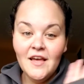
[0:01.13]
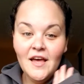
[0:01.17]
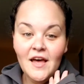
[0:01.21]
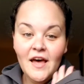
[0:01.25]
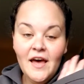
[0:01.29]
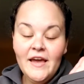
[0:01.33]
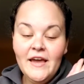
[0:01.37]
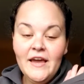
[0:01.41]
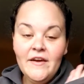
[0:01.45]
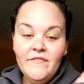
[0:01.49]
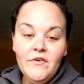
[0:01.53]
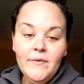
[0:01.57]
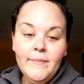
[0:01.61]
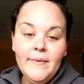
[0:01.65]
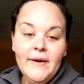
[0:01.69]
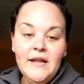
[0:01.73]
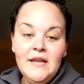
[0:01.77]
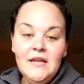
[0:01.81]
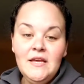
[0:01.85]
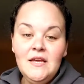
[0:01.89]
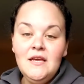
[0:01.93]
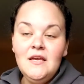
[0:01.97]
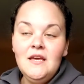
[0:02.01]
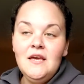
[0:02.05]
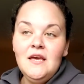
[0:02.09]
Hi,
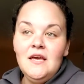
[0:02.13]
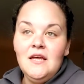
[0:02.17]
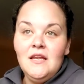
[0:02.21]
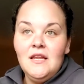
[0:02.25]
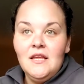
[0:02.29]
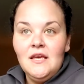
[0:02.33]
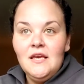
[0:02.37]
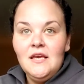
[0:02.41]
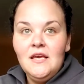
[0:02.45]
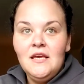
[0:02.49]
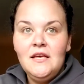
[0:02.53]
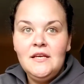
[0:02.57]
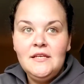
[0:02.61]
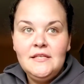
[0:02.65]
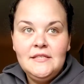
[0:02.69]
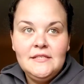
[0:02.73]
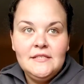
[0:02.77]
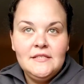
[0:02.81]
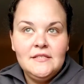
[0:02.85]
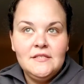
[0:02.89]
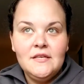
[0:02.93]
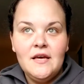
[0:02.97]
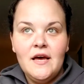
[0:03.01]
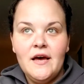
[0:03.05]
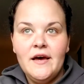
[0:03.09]
everybody. It
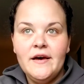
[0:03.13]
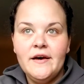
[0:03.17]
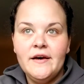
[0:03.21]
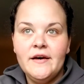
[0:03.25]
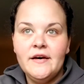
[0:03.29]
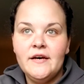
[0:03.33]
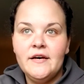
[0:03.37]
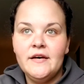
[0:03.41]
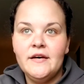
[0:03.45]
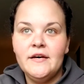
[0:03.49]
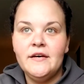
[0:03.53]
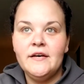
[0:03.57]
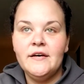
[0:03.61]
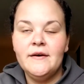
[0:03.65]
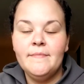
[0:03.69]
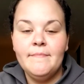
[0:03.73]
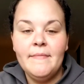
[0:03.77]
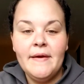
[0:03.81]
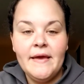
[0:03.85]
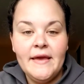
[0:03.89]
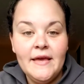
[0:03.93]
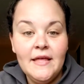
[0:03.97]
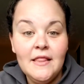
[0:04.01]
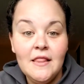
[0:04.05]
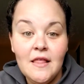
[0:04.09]
is
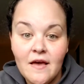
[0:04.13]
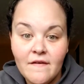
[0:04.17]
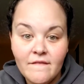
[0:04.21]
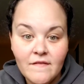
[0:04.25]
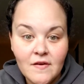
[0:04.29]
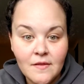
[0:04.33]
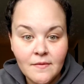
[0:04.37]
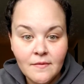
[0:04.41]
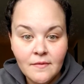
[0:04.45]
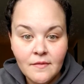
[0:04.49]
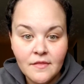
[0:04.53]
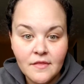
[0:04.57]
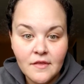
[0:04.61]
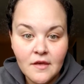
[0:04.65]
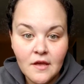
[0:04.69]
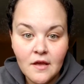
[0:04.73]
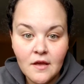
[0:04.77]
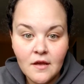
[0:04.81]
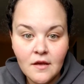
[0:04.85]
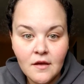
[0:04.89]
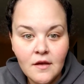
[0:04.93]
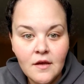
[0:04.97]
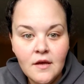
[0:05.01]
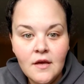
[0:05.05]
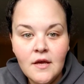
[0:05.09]
May 11th,
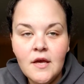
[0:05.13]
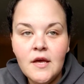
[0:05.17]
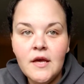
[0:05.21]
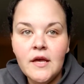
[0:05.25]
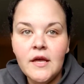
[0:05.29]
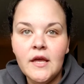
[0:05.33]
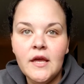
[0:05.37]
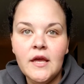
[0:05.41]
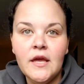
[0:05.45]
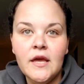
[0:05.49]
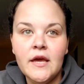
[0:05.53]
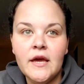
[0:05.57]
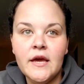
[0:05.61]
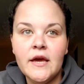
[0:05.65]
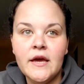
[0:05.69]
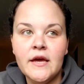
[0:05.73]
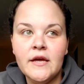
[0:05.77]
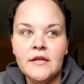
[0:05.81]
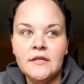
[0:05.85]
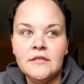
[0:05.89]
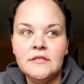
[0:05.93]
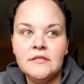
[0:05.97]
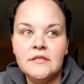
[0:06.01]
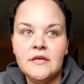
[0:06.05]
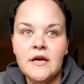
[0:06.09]

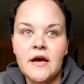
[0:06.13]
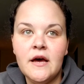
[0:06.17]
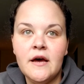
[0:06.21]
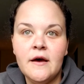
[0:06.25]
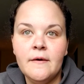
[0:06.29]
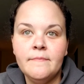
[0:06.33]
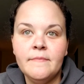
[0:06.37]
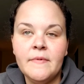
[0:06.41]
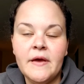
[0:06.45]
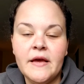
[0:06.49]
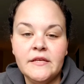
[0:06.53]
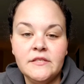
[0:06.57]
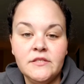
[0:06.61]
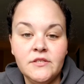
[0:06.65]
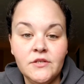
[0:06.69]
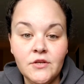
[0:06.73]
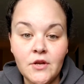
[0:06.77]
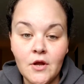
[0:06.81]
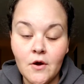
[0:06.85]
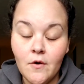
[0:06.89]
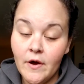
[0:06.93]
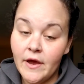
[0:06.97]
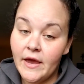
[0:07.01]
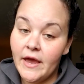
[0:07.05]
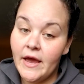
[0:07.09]
and as you
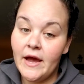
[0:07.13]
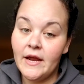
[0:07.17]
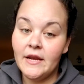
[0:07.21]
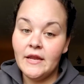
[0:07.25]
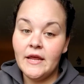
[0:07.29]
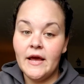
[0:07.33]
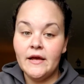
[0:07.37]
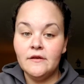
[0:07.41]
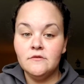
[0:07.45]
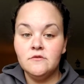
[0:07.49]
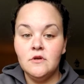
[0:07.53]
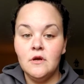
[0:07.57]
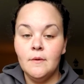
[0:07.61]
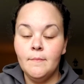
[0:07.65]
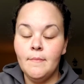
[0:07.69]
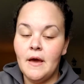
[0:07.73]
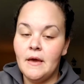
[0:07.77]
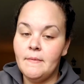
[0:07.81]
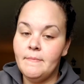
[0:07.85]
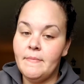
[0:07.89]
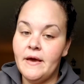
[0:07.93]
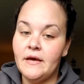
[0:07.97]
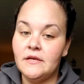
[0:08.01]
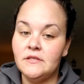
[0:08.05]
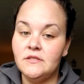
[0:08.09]
know, I had gastric
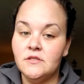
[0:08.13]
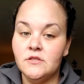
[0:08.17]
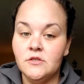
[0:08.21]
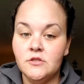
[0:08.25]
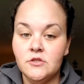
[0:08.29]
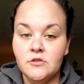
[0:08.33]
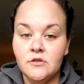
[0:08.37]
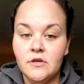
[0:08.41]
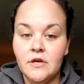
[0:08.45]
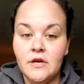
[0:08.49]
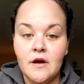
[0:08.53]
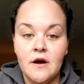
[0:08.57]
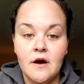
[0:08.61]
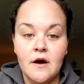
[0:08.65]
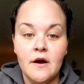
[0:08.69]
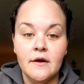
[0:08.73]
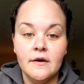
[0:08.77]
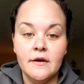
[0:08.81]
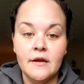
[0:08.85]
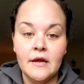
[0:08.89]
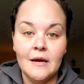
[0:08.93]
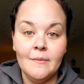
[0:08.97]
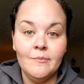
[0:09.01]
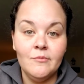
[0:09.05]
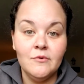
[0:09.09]
bypass surgery on
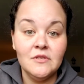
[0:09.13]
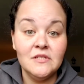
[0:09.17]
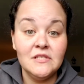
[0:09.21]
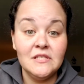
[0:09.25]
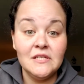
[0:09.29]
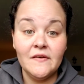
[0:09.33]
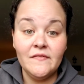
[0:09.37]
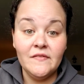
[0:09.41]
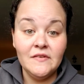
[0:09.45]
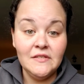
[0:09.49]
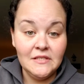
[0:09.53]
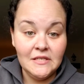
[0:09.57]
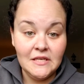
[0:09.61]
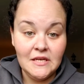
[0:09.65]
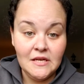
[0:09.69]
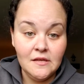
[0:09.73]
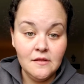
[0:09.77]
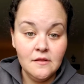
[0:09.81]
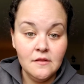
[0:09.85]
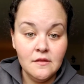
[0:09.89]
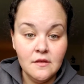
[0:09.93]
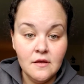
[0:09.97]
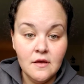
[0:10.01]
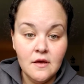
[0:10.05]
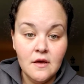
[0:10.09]
April 17th,